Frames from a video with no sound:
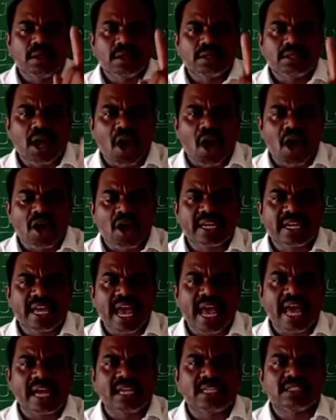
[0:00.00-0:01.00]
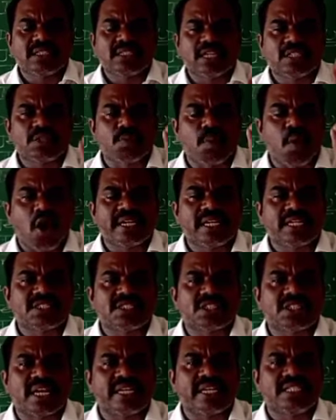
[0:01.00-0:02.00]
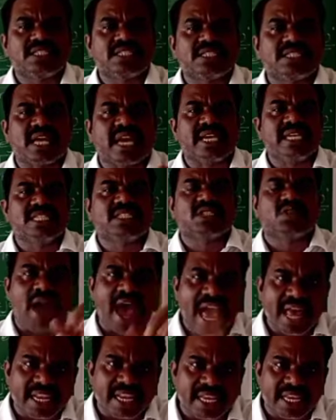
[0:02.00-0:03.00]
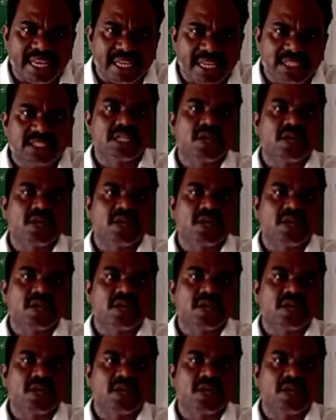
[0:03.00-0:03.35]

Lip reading: the small intestine size varies